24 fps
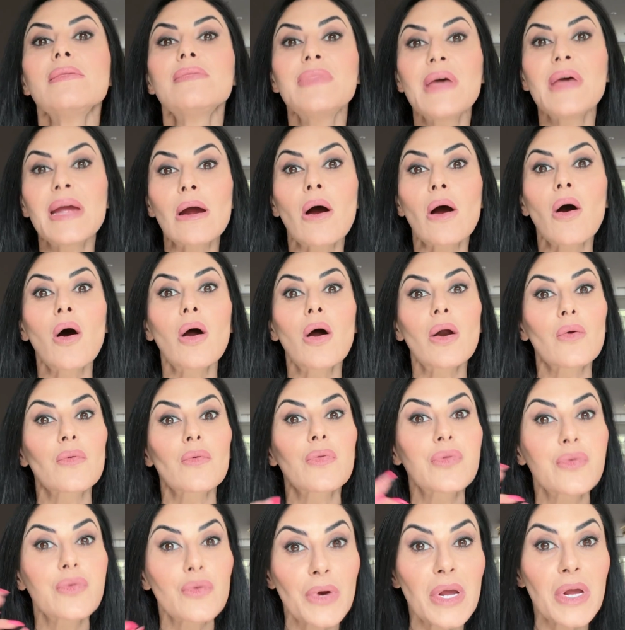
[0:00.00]
There are
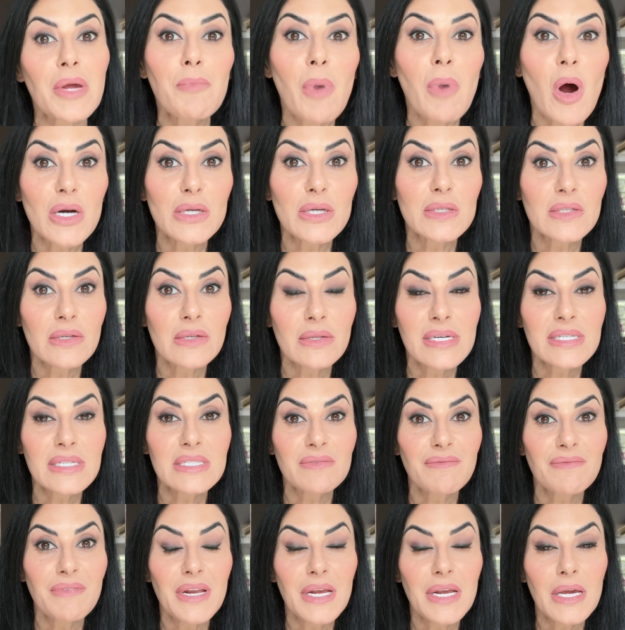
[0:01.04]
three parts to this
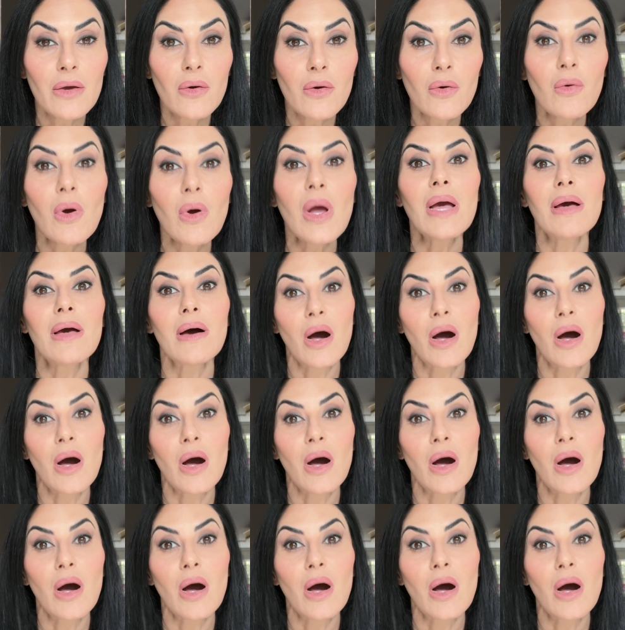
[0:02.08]
video.